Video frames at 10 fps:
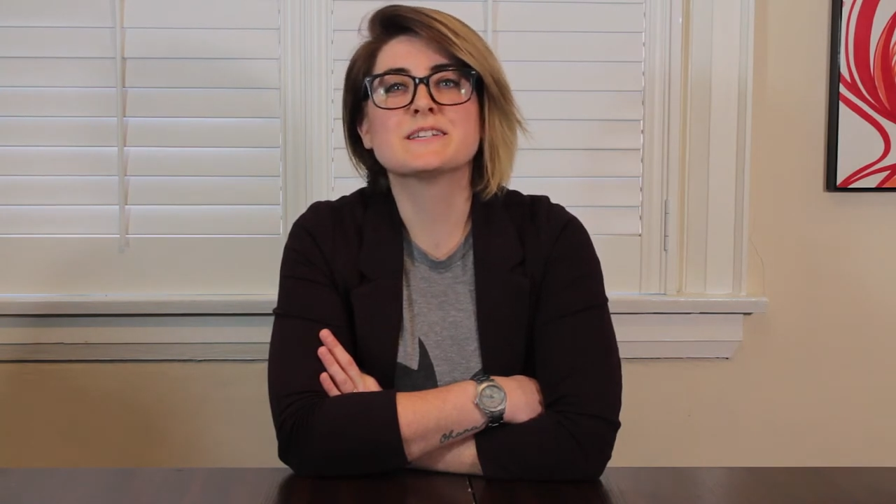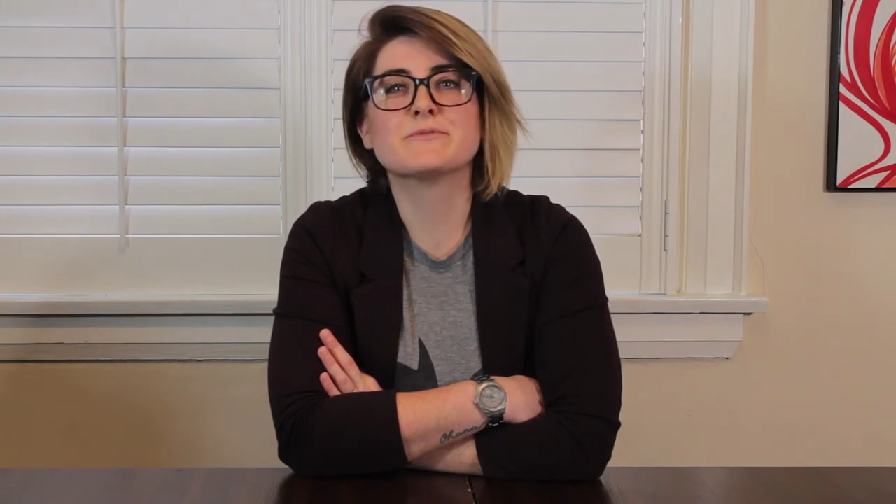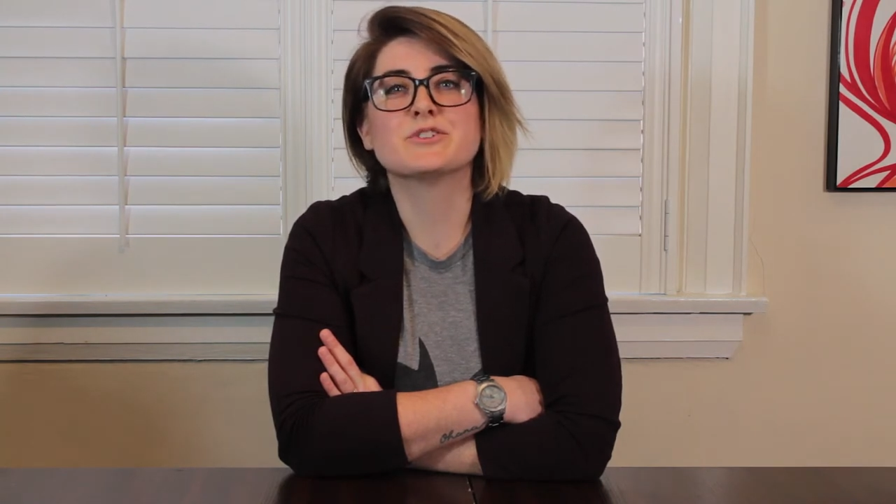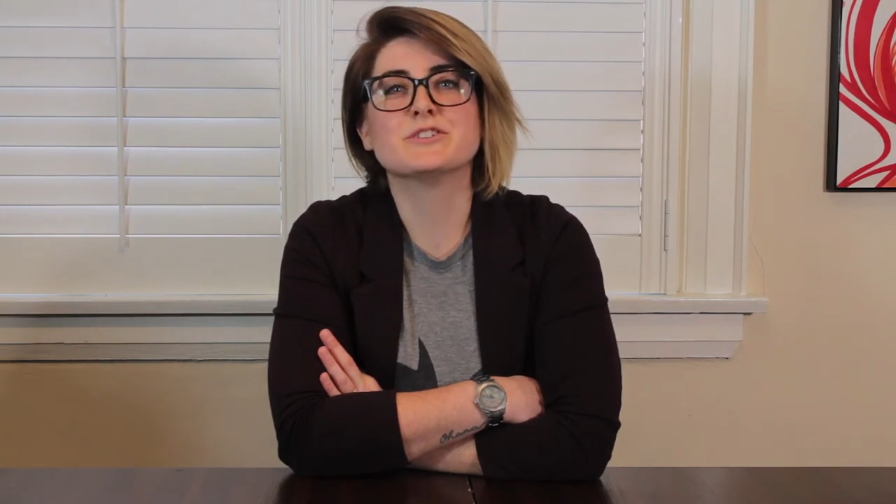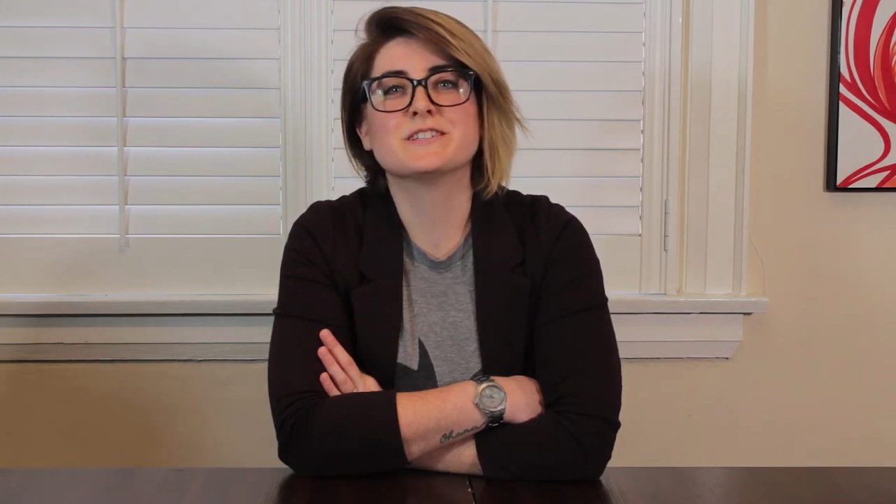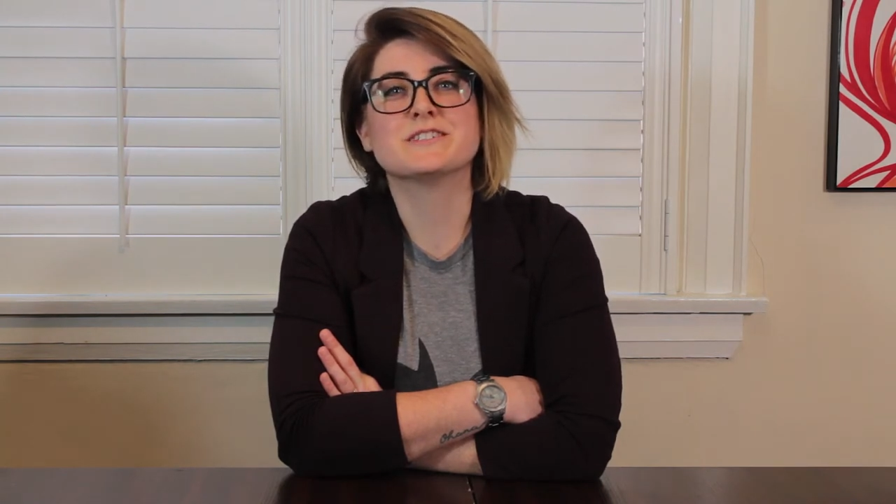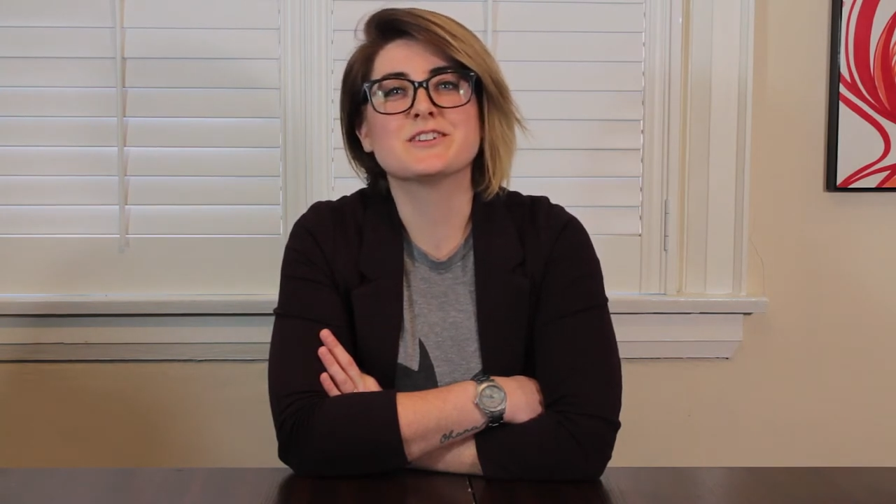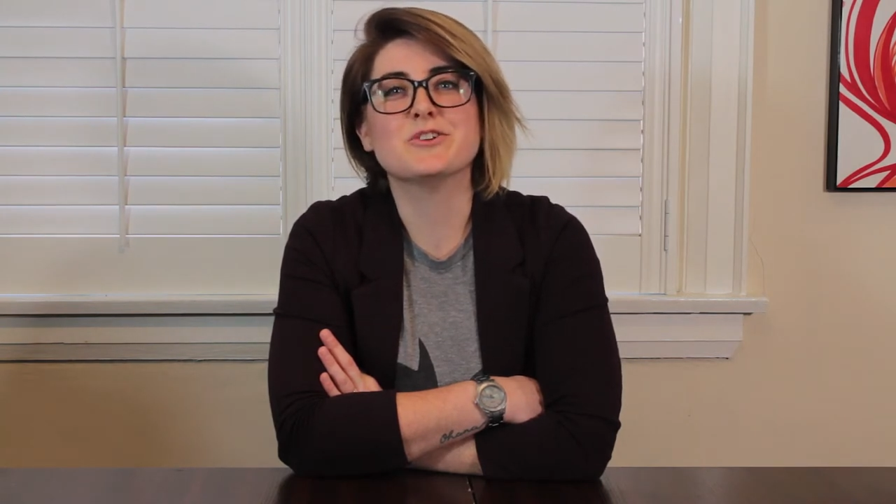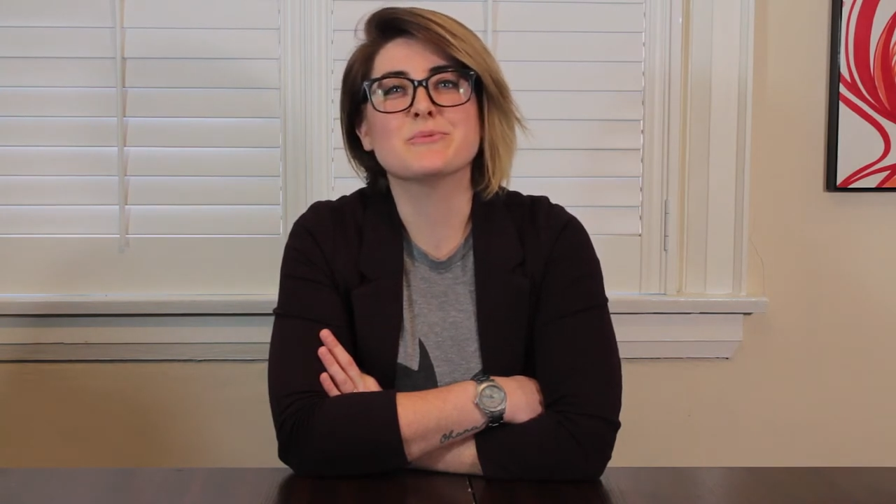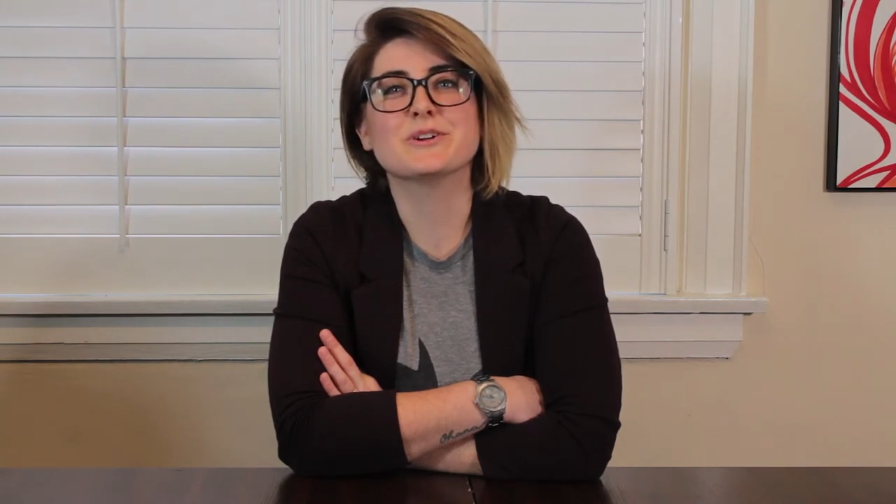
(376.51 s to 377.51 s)
to have a good sense
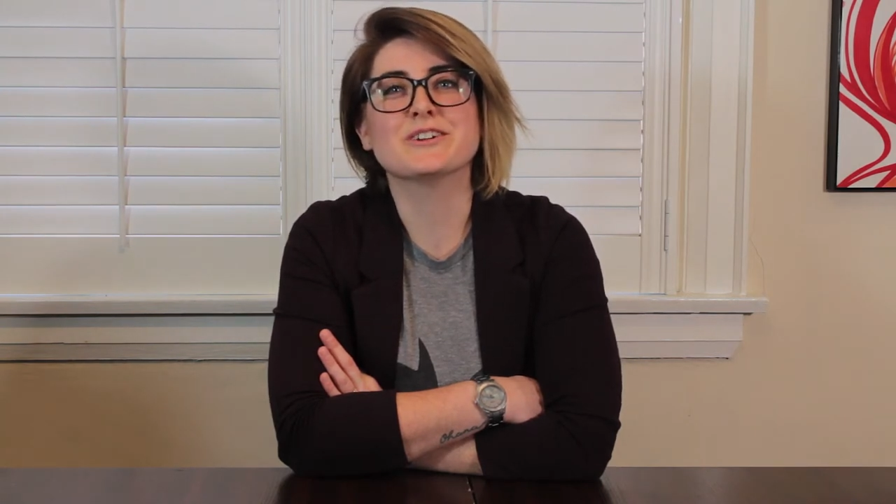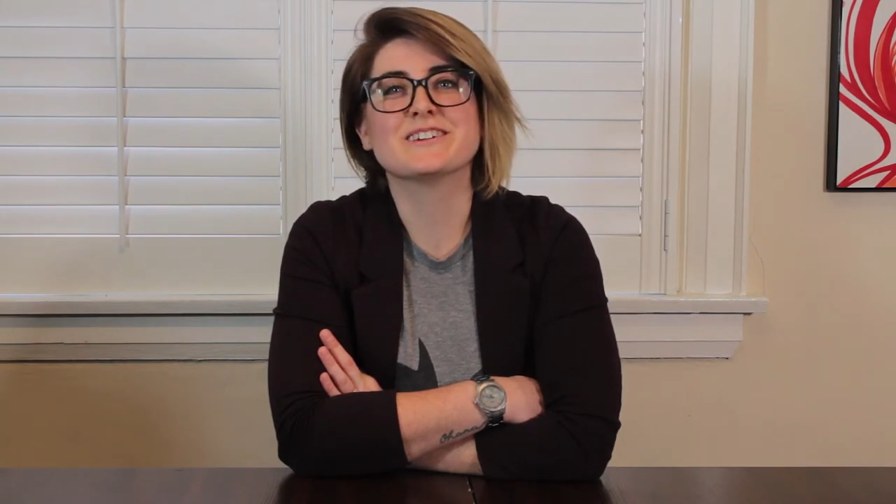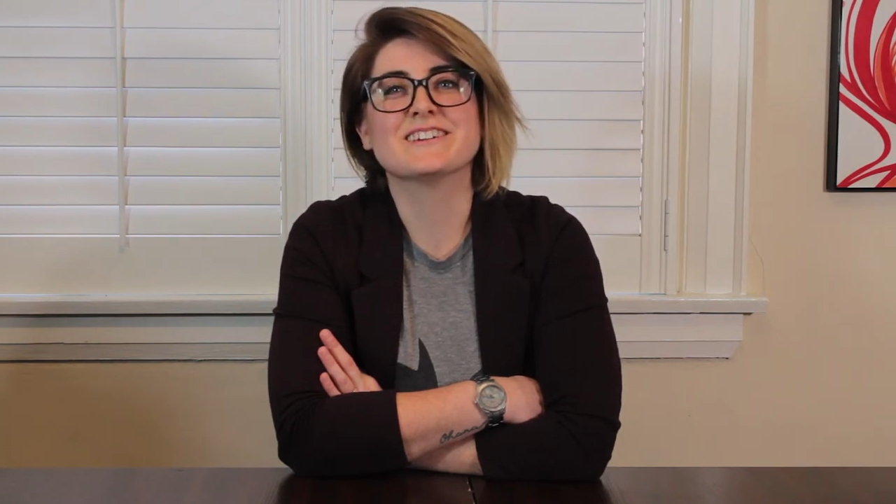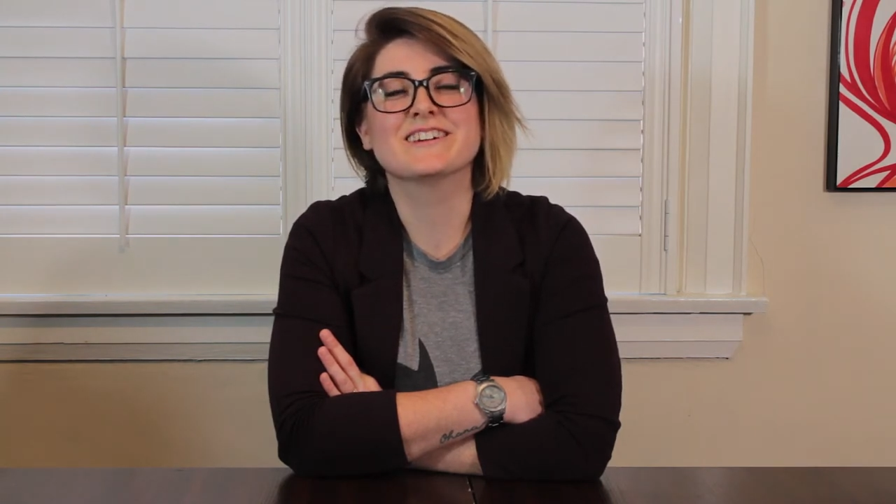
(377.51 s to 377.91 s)
of humor,